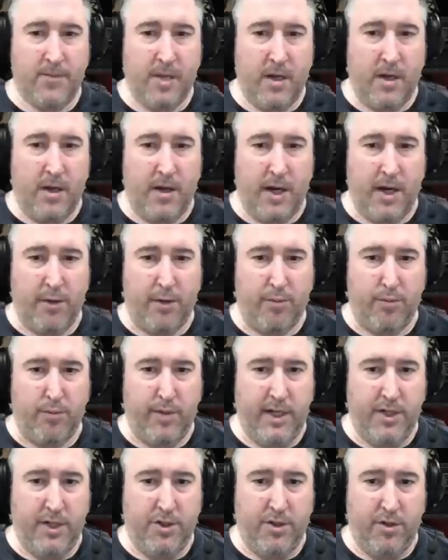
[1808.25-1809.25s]
Alright,
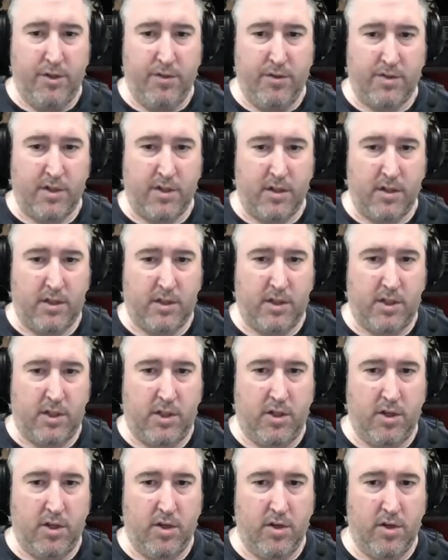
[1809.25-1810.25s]
rejuves are
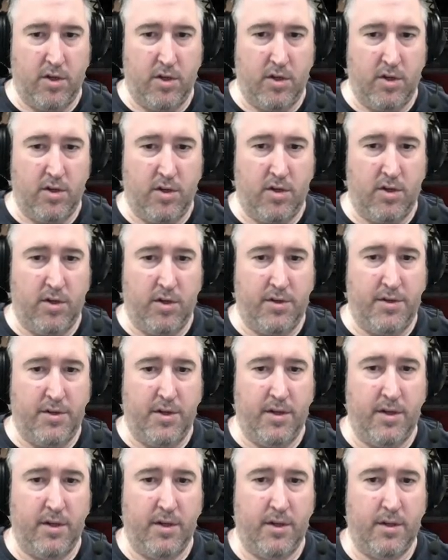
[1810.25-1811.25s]
good.
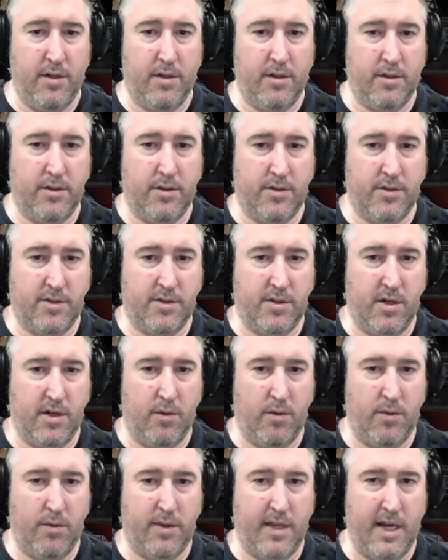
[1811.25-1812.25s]
Start
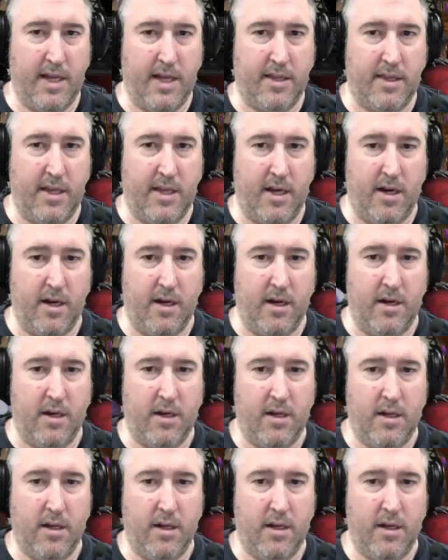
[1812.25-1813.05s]
with that there.